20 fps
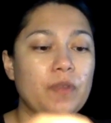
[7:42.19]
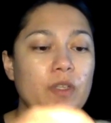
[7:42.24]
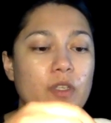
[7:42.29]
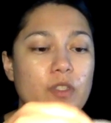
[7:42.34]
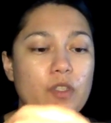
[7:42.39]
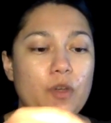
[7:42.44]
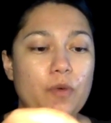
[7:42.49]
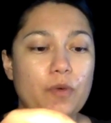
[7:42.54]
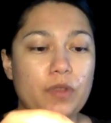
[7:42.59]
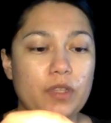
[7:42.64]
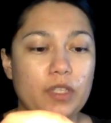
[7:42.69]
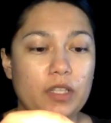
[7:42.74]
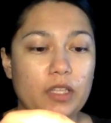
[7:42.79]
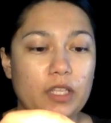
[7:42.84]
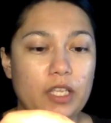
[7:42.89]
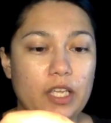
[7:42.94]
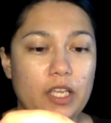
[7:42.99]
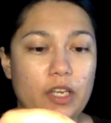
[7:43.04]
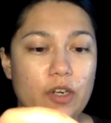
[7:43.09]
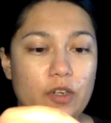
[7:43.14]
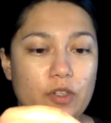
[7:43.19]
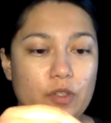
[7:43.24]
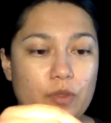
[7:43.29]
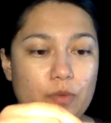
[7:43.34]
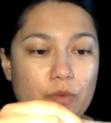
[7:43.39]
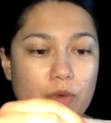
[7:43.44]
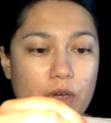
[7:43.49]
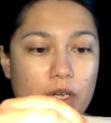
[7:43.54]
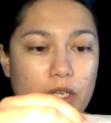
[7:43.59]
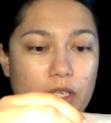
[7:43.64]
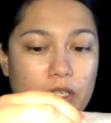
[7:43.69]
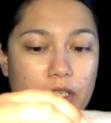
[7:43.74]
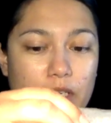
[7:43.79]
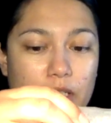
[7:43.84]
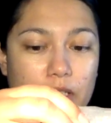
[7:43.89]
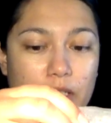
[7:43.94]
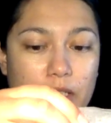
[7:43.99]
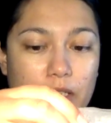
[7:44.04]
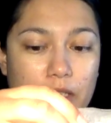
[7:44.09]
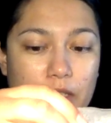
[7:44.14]
So with the leaders one,
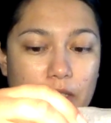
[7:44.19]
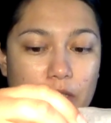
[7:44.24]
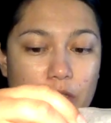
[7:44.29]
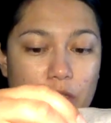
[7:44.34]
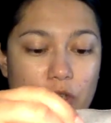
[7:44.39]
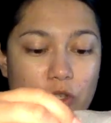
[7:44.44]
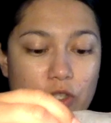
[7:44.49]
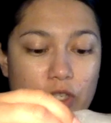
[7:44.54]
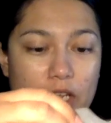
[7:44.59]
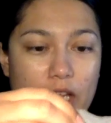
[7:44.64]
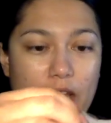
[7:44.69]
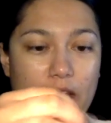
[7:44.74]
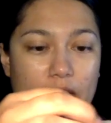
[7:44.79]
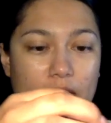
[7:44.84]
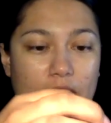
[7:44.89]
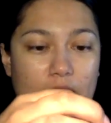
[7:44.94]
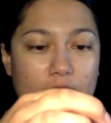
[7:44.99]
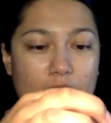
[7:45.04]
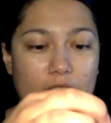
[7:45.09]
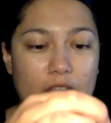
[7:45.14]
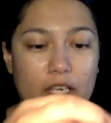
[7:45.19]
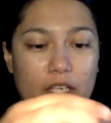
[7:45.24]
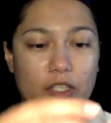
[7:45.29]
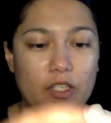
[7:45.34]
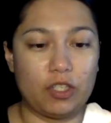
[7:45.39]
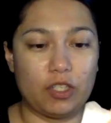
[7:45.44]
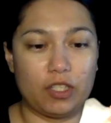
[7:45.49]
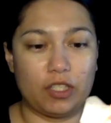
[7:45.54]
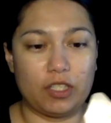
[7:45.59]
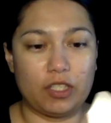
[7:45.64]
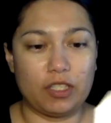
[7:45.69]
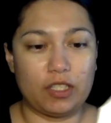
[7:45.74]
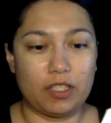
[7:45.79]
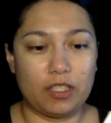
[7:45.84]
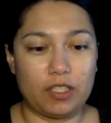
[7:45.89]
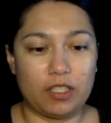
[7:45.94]
usually I can kind of just